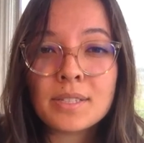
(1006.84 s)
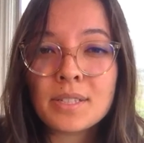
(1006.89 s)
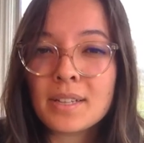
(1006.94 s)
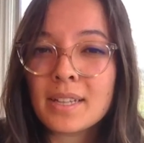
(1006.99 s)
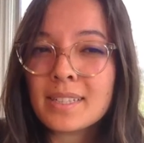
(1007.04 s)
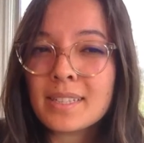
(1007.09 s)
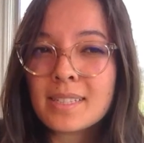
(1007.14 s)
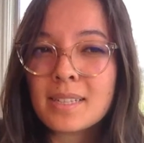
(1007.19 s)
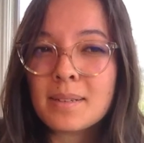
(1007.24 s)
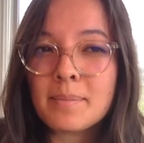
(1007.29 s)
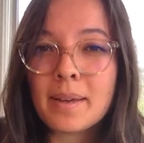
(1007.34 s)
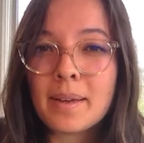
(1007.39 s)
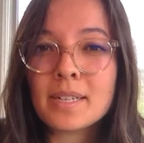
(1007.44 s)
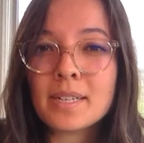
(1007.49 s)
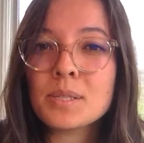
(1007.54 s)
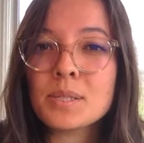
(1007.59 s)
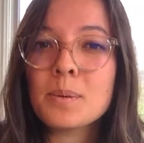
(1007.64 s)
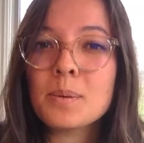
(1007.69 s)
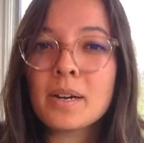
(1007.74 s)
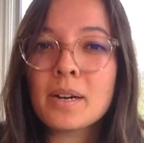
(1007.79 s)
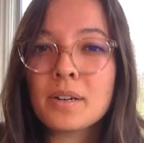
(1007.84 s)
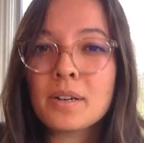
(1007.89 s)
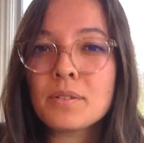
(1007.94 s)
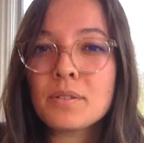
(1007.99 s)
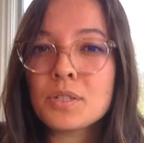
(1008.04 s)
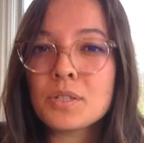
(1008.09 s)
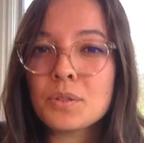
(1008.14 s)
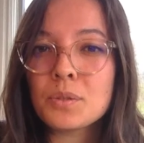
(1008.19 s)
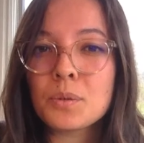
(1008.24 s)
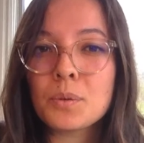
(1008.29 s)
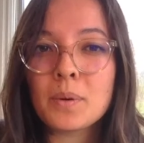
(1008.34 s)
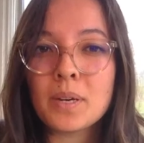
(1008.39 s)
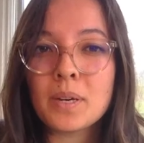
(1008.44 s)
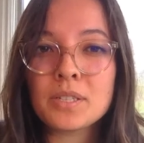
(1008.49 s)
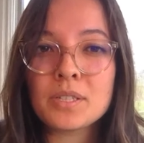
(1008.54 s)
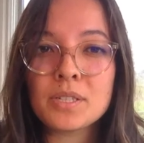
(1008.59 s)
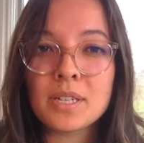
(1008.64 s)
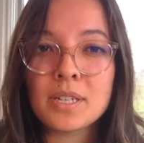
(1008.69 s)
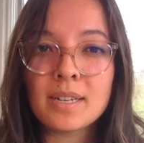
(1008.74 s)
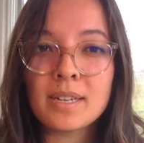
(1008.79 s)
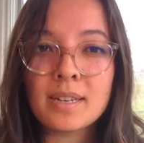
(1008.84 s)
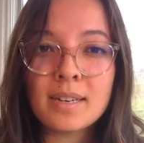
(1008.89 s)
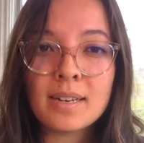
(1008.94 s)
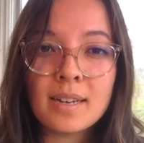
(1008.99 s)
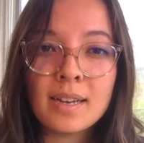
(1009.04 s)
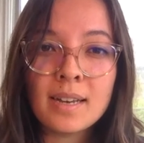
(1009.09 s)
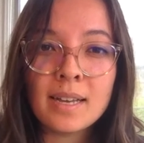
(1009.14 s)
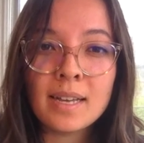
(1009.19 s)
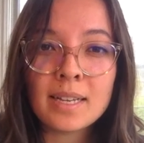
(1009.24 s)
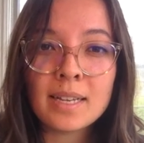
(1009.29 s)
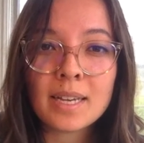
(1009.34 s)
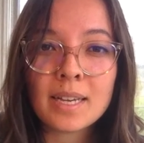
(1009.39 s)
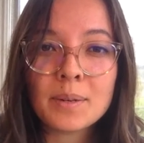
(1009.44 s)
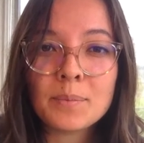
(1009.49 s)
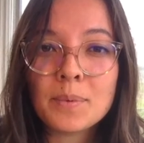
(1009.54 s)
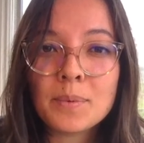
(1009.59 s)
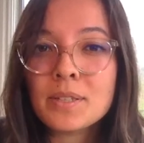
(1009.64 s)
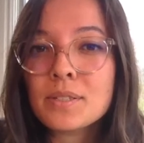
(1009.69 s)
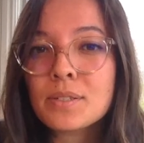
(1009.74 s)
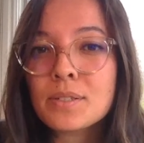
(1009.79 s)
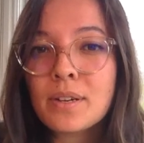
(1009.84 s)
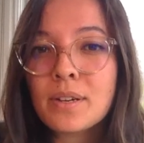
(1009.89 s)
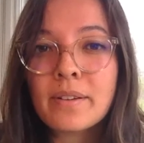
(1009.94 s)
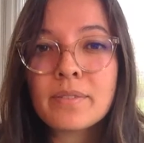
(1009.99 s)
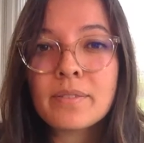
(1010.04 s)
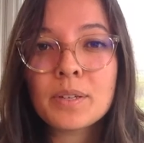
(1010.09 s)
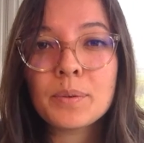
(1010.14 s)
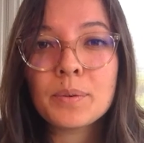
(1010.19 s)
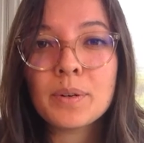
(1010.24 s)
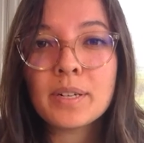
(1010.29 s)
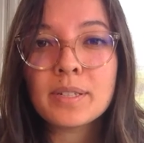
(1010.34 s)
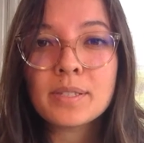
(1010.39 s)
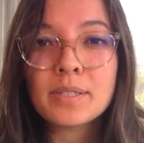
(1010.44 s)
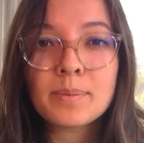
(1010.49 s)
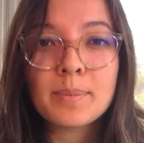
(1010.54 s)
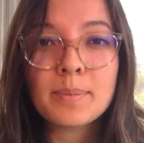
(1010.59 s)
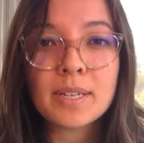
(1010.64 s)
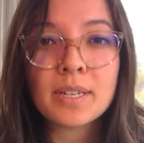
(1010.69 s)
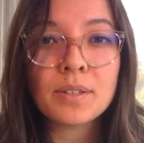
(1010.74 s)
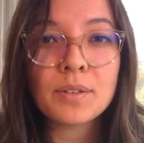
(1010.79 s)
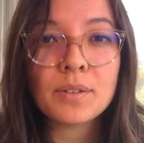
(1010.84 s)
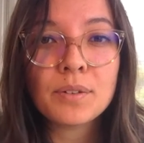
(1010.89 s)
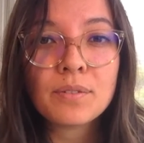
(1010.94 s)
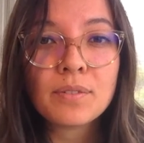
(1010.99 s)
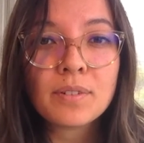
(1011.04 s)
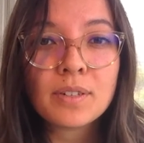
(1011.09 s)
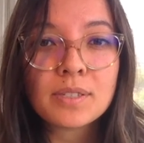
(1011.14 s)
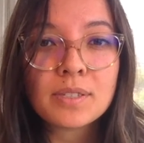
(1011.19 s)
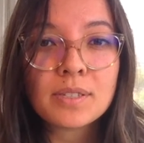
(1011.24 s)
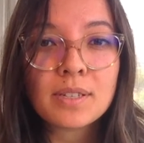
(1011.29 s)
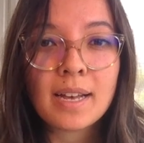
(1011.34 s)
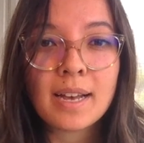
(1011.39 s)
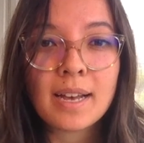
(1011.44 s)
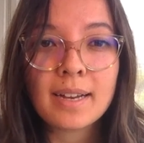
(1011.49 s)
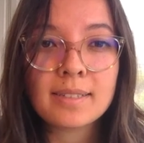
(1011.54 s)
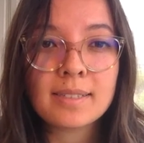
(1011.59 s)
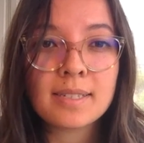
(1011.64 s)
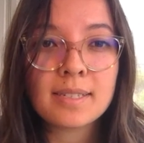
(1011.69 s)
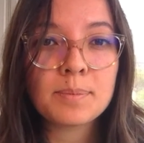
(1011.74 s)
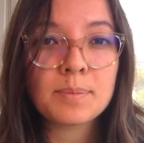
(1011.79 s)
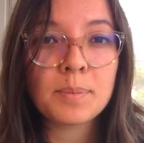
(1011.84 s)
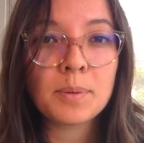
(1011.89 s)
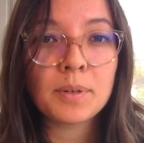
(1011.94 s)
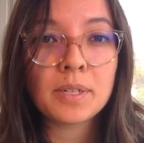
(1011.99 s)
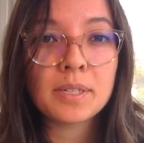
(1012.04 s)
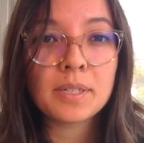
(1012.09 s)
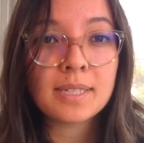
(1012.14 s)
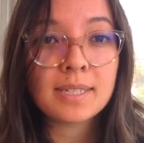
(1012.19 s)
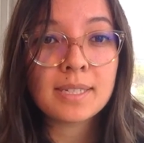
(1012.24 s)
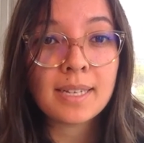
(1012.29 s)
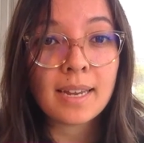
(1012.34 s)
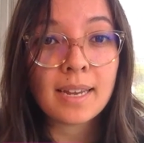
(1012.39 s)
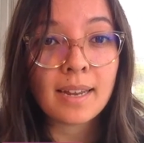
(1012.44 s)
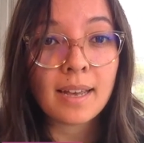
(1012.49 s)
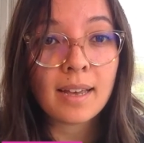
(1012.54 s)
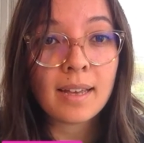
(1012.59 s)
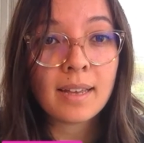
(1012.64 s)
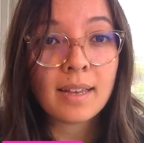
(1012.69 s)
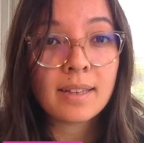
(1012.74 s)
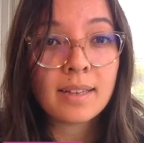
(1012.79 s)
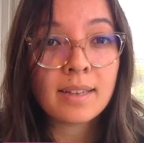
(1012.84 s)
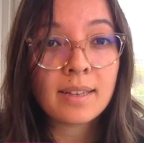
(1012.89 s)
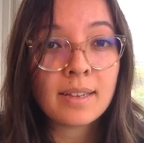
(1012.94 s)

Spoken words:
So let's come back to our original question. Can we use GraphQL to make a universal access point to data?